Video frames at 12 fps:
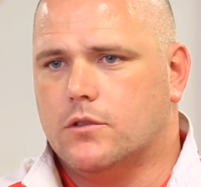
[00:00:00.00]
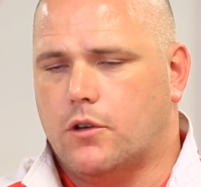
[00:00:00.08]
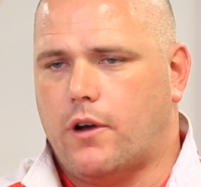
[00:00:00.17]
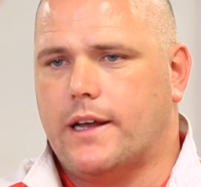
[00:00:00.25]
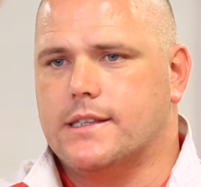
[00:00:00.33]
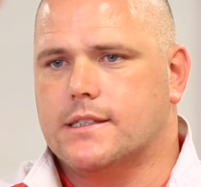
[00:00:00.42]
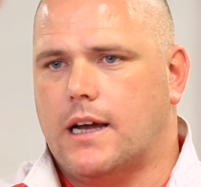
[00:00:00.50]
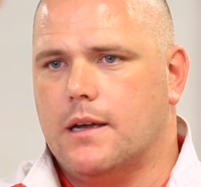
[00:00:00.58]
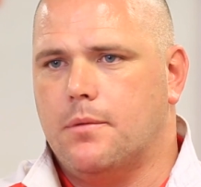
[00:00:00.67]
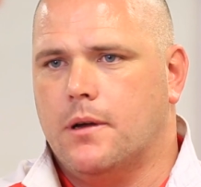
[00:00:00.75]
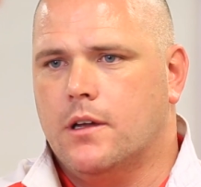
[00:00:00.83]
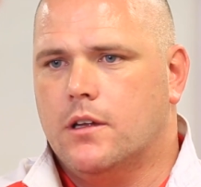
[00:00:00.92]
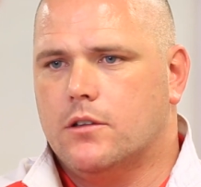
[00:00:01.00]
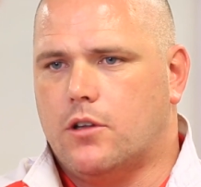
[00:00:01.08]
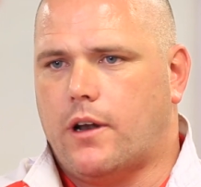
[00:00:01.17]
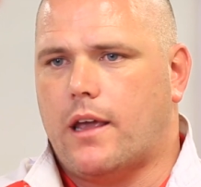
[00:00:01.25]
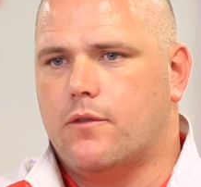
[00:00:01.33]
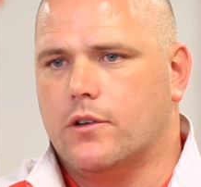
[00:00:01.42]
the right type,
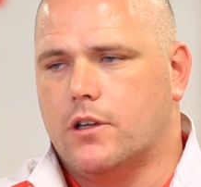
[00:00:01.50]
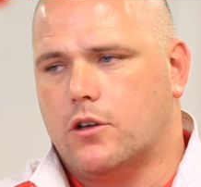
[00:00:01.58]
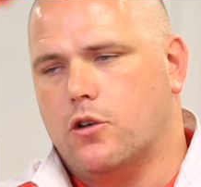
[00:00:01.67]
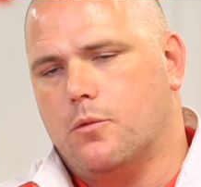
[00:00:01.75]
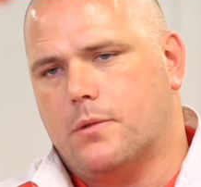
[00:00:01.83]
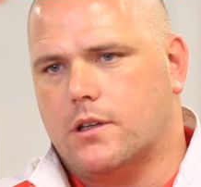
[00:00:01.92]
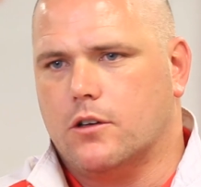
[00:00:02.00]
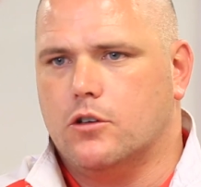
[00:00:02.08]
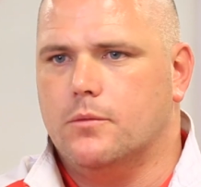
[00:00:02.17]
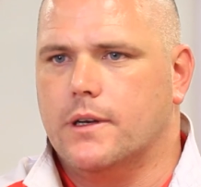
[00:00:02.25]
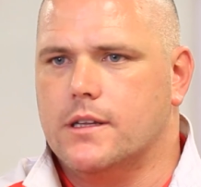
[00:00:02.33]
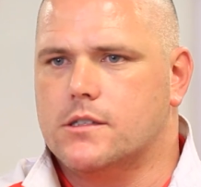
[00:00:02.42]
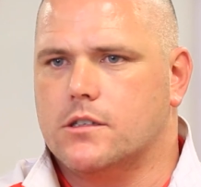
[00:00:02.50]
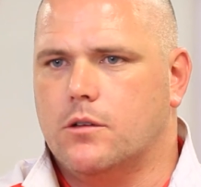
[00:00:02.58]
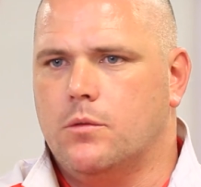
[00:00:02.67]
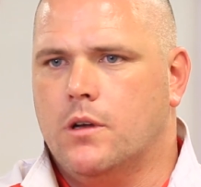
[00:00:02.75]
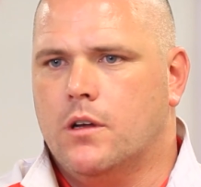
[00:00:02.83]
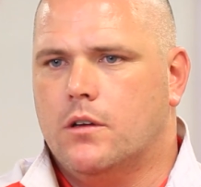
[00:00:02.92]
the right for the group that they're coming
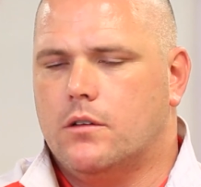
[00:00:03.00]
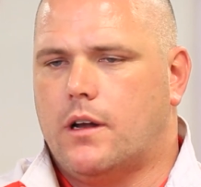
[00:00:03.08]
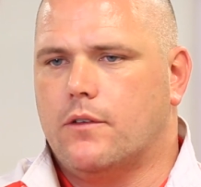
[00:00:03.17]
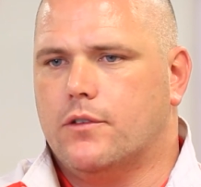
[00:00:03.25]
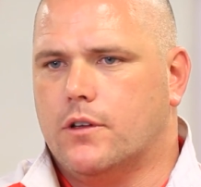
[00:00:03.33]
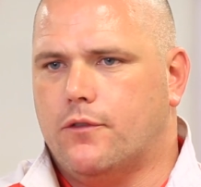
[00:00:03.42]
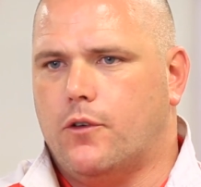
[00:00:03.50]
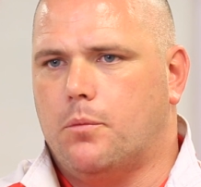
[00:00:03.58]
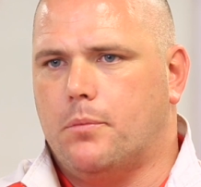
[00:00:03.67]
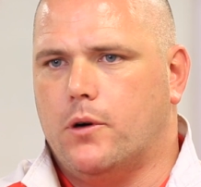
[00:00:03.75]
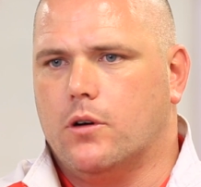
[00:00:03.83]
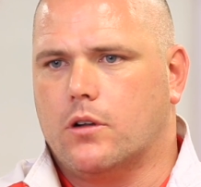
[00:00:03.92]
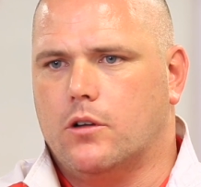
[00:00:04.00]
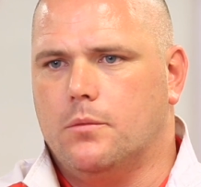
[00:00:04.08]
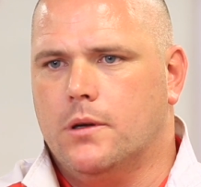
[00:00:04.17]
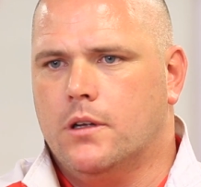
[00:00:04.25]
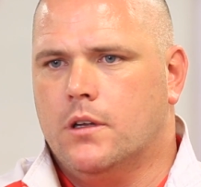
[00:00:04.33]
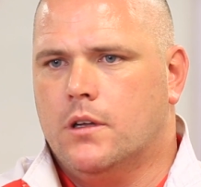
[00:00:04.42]
into, right for the football club,